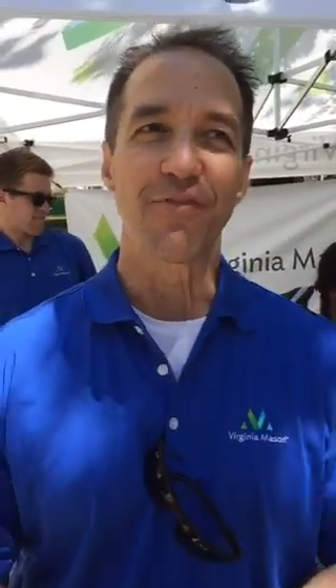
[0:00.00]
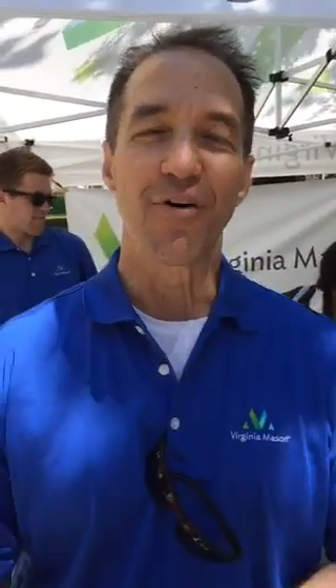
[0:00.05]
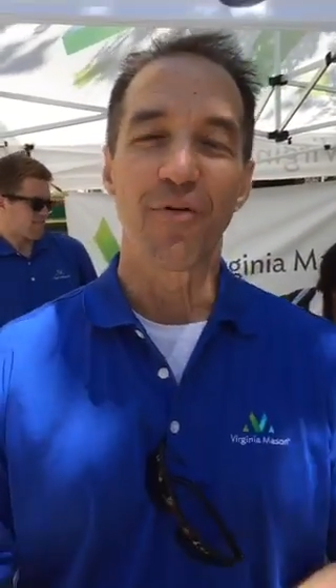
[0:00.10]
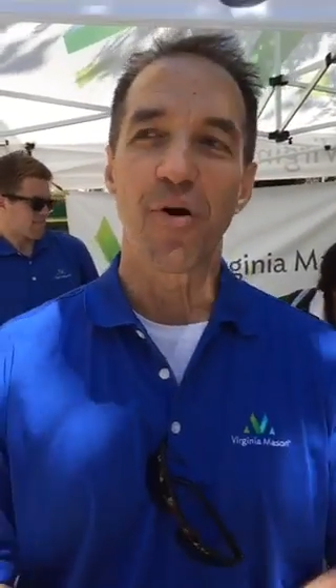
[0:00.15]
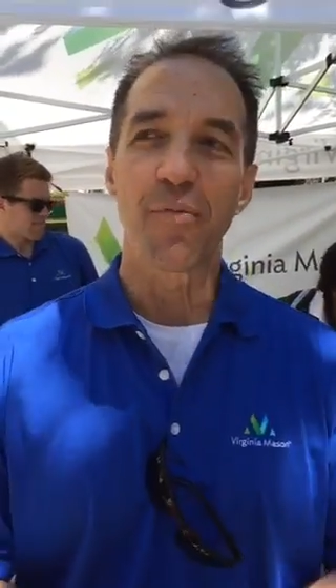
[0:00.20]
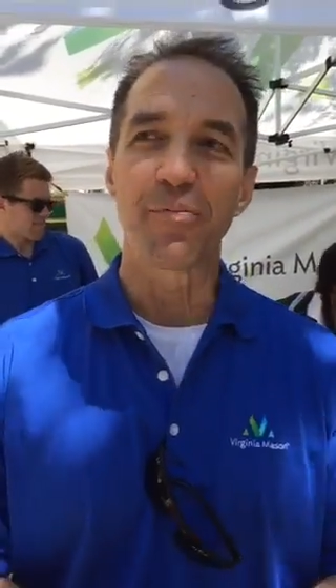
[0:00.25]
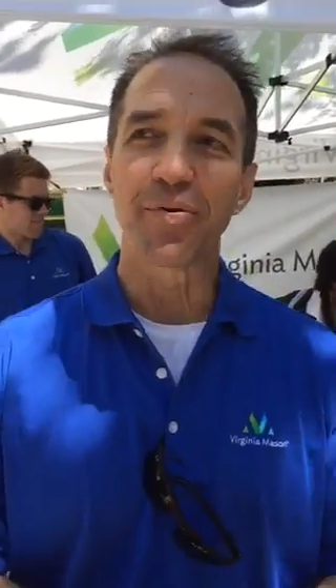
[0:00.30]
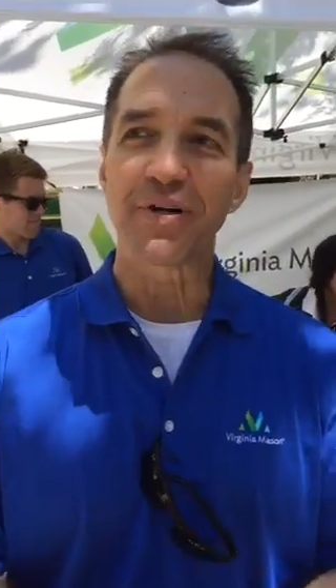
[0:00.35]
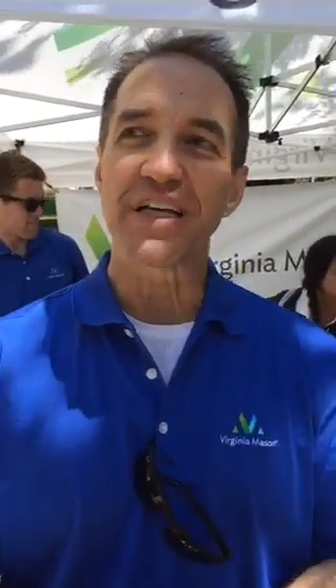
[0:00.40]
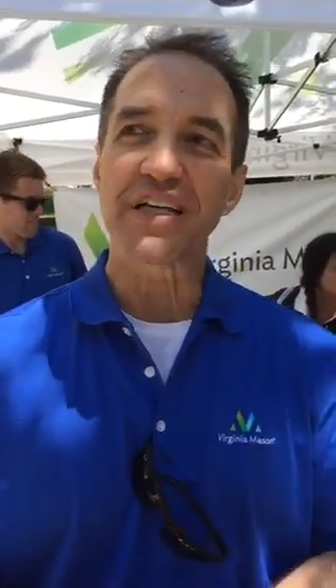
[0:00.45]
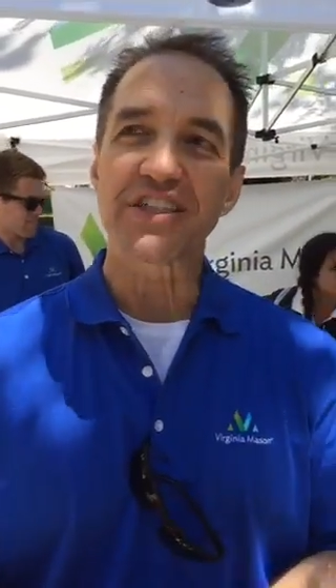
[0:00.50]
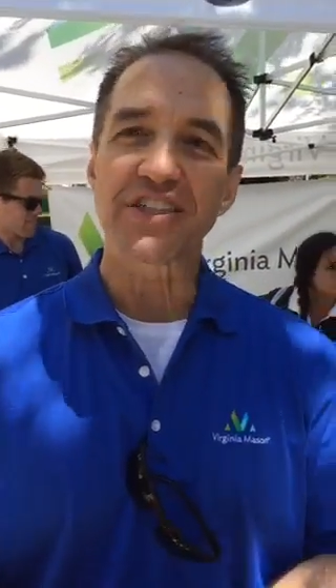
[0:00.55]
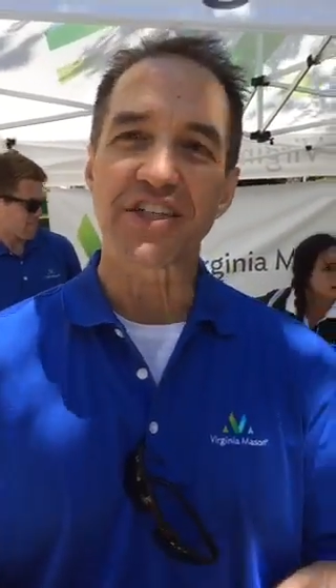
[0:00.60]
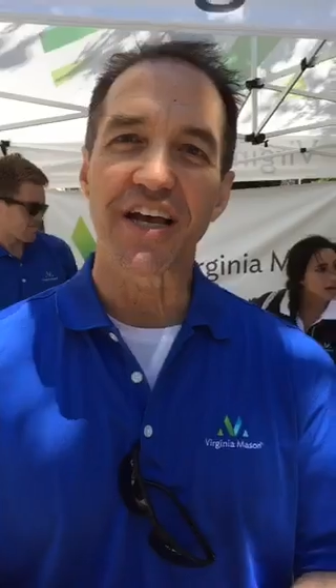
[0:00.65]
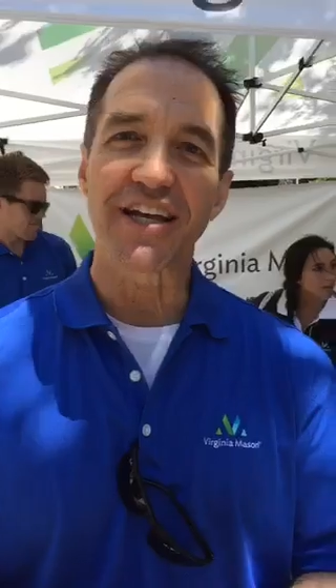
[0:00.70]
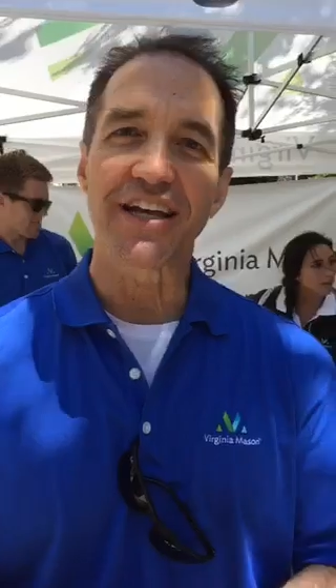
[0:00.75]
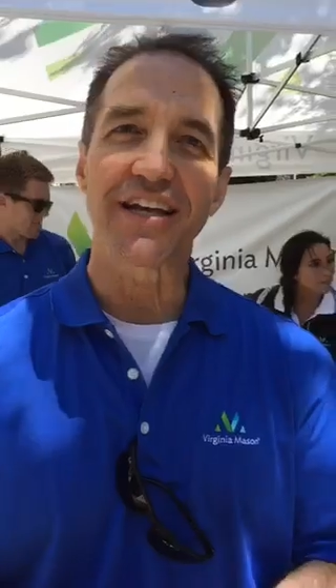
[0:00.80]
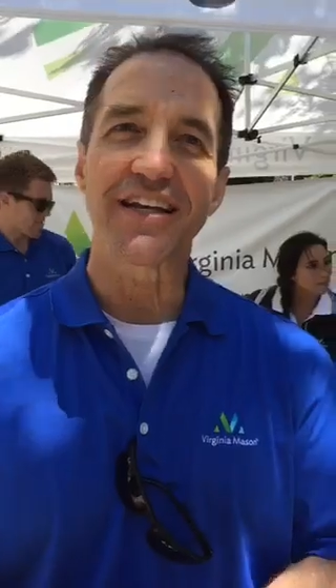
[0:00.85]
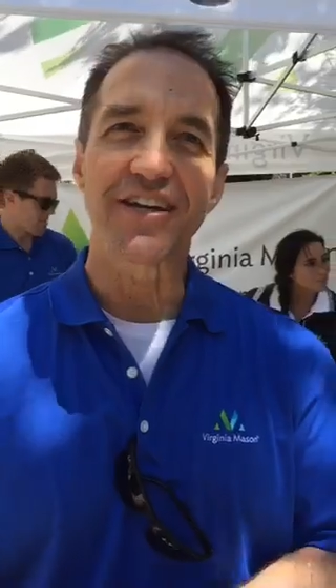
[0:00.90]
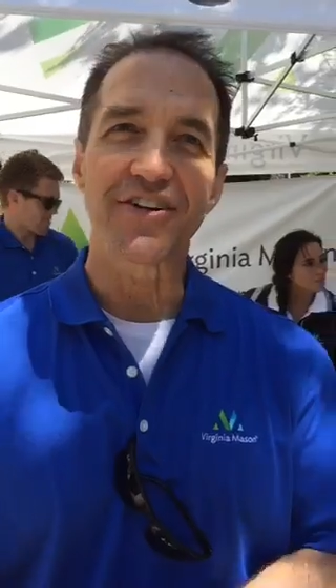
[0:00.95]
Well, we're pretty
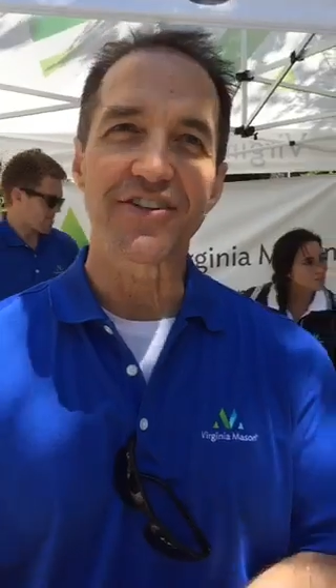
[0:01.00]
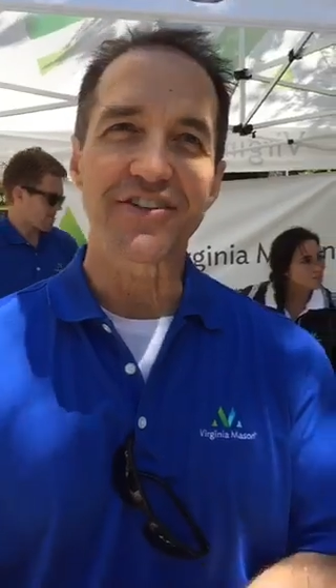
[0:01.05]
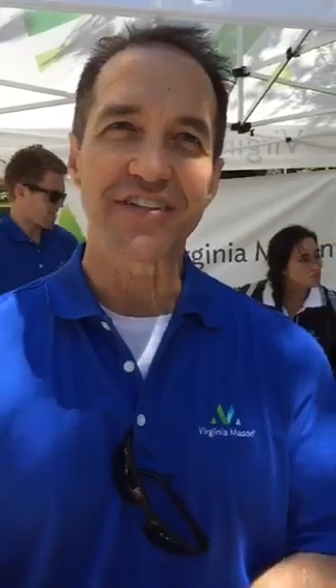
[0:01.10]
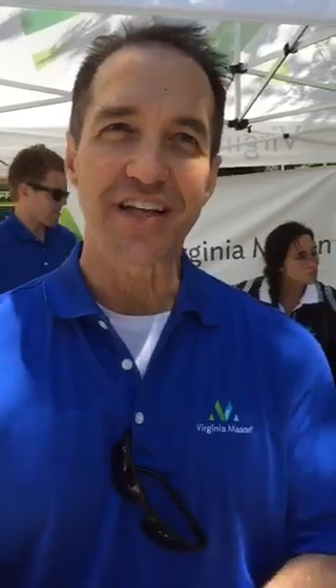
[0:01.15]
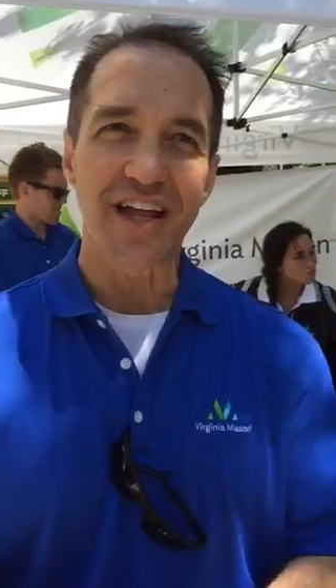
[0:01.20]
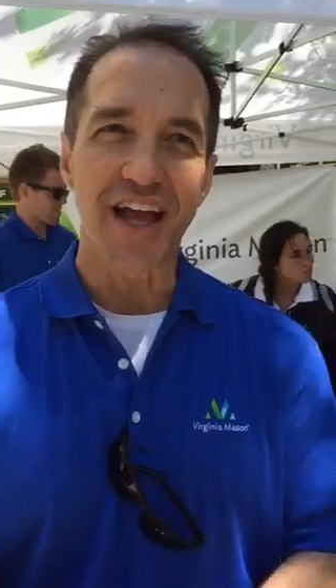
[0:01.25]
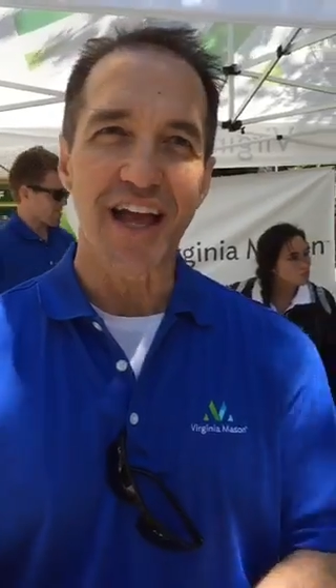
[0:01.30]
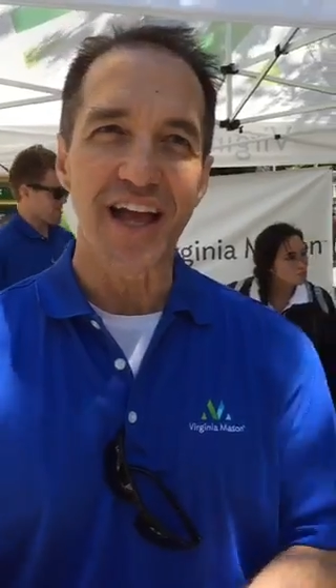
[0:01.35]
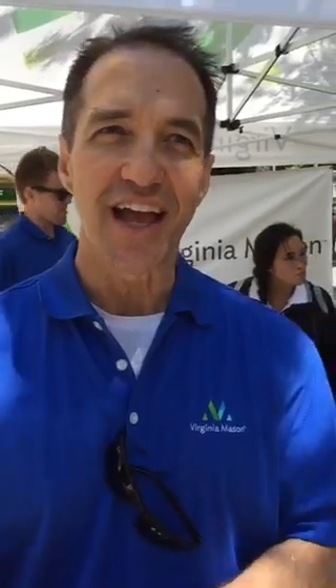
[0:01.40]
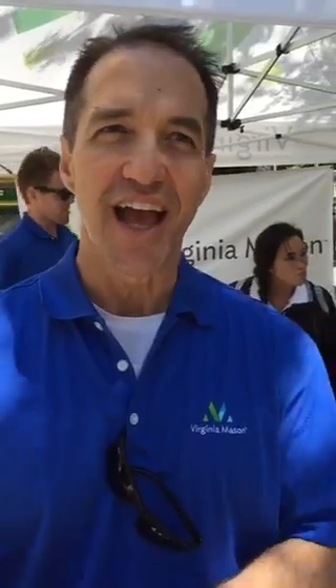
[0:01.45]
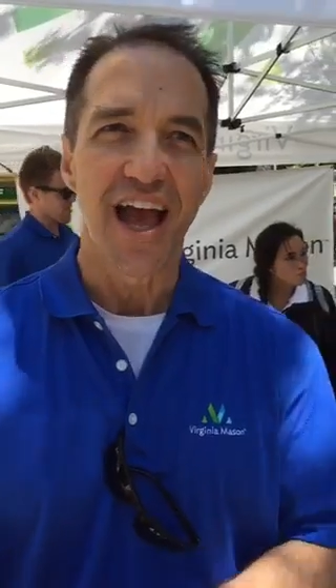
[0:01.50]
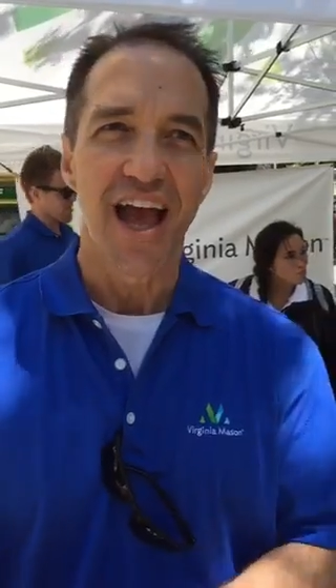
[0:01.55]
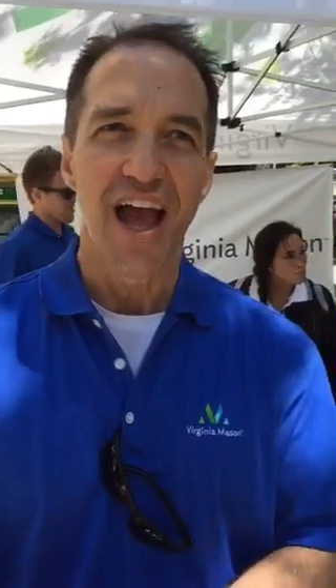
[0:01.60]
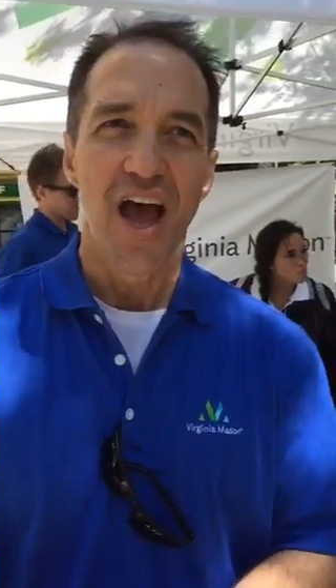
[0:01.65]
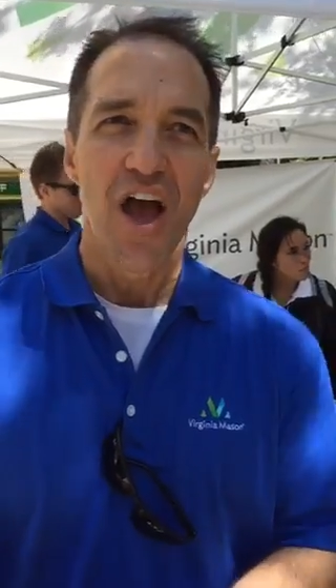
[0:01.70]
excited here today.